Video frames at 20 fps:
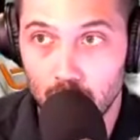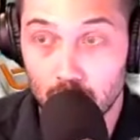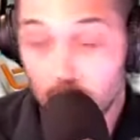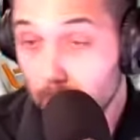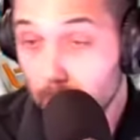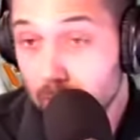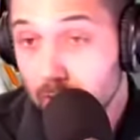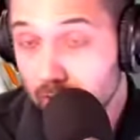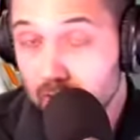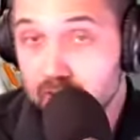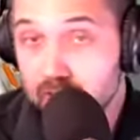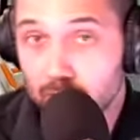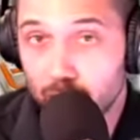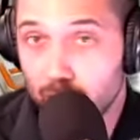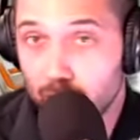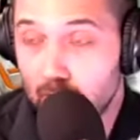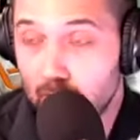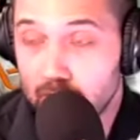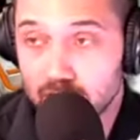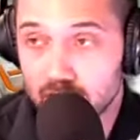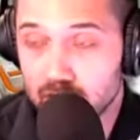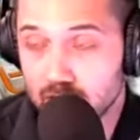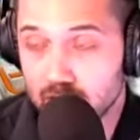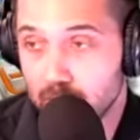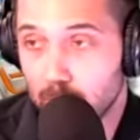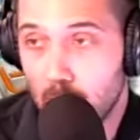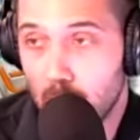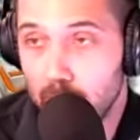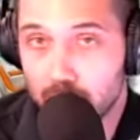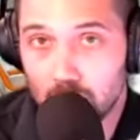The big reason for that is because
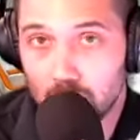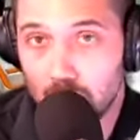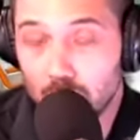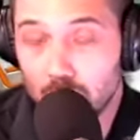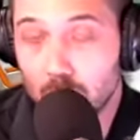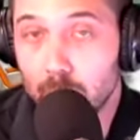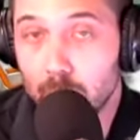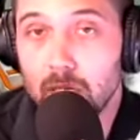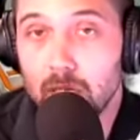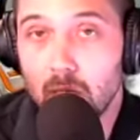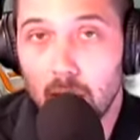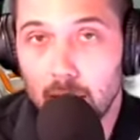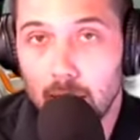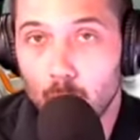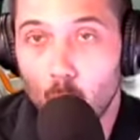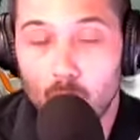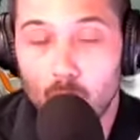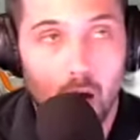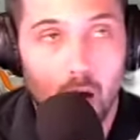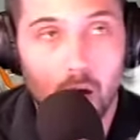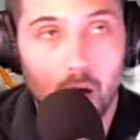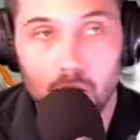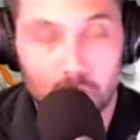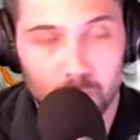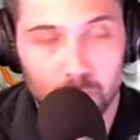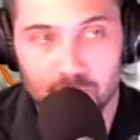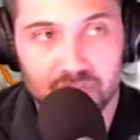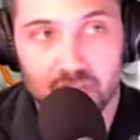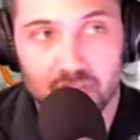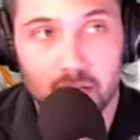it's probably it could be a
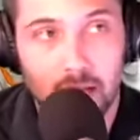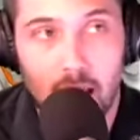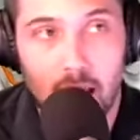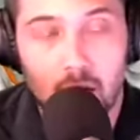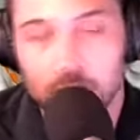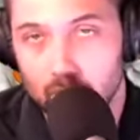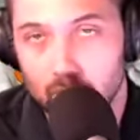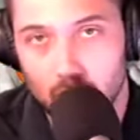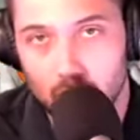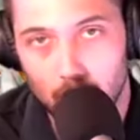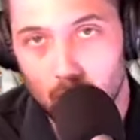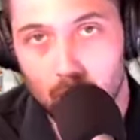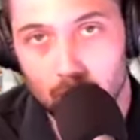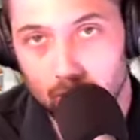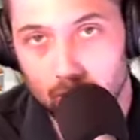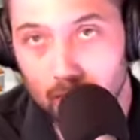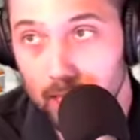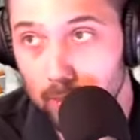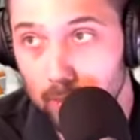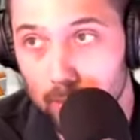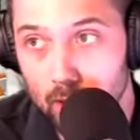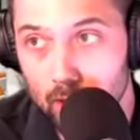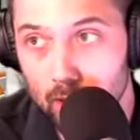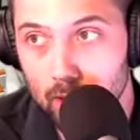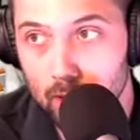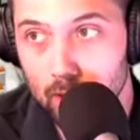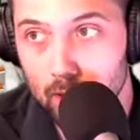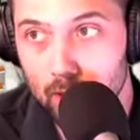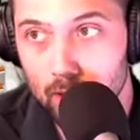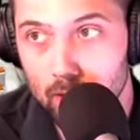100% Alvin Kamara game,
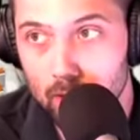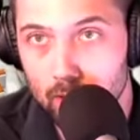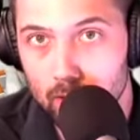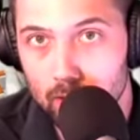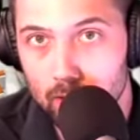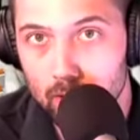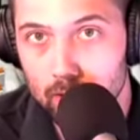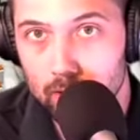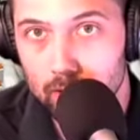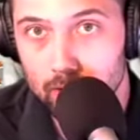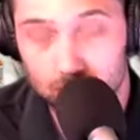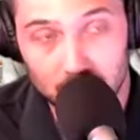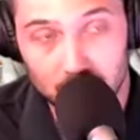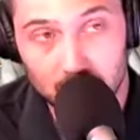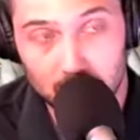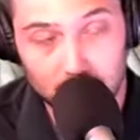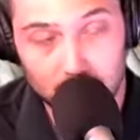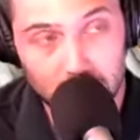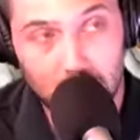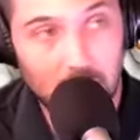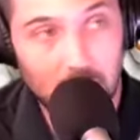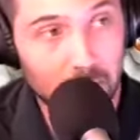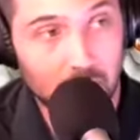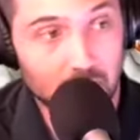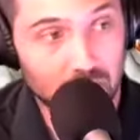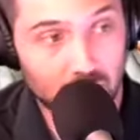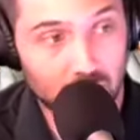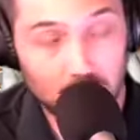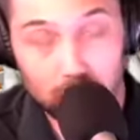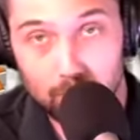just like the game
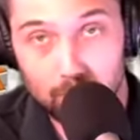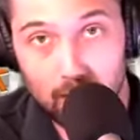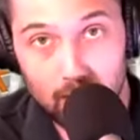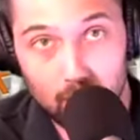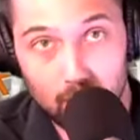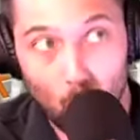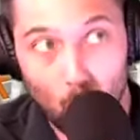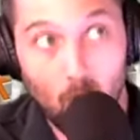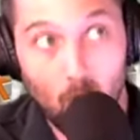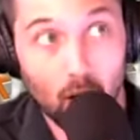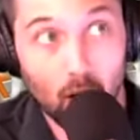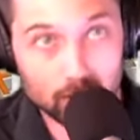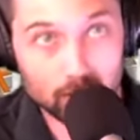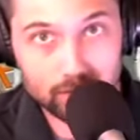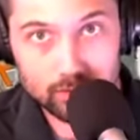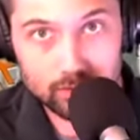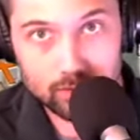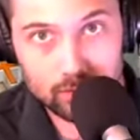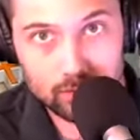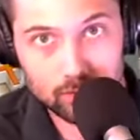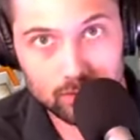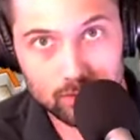against Green Bay was.